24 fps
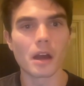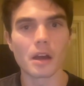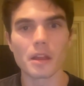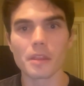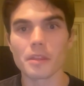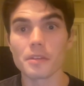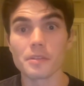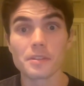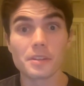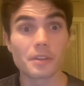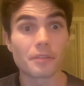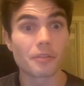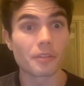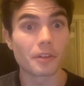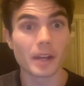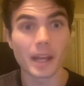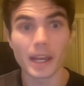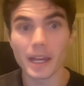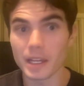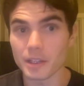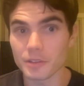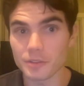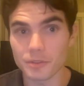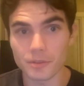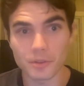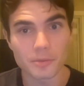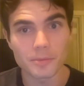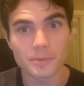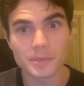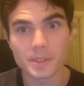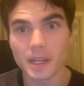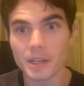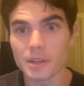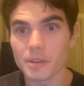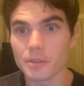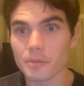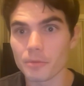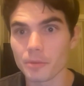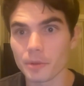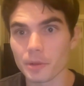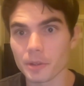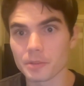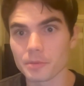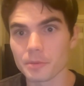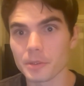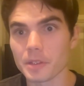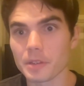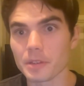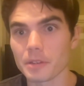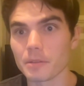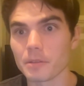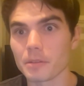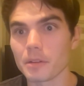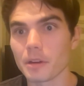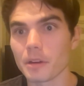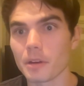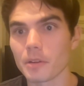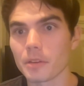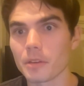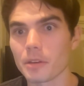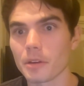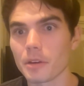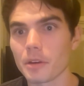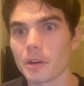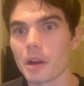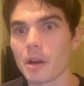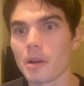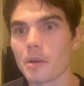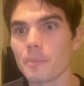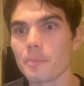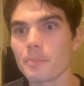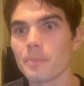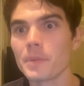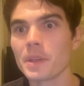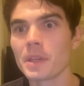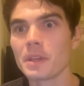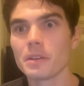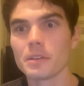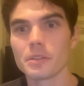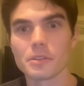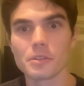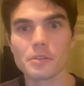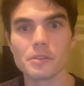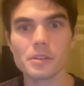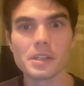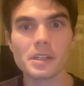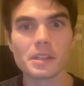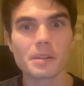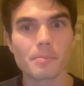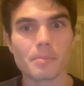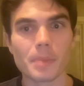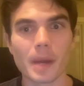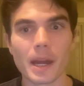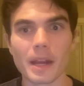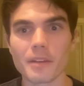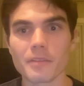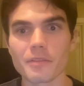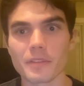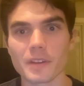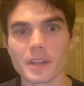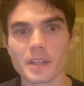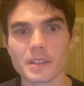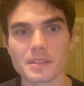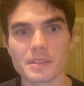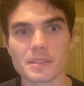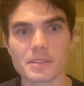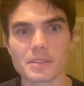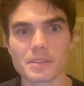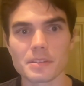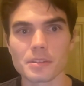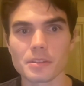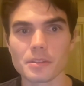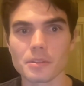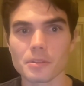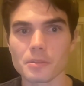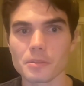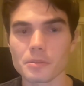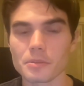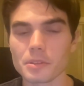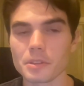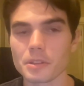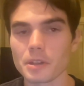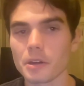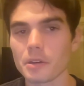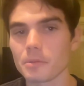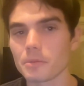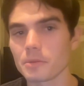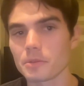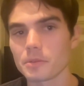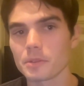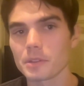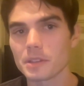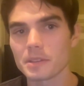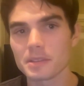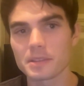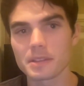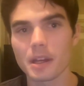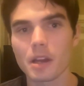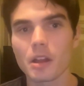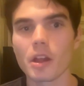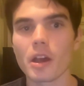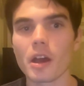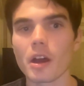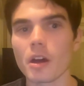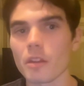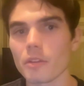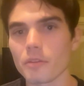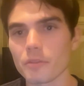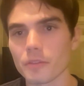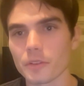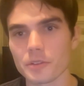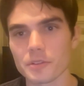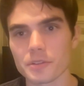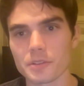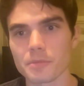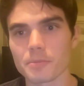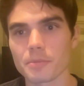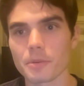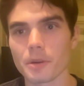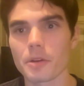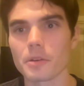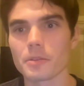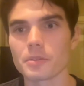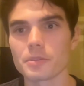the different age groups that you've worked with? And are there unique benefits to doing this telehealth first approach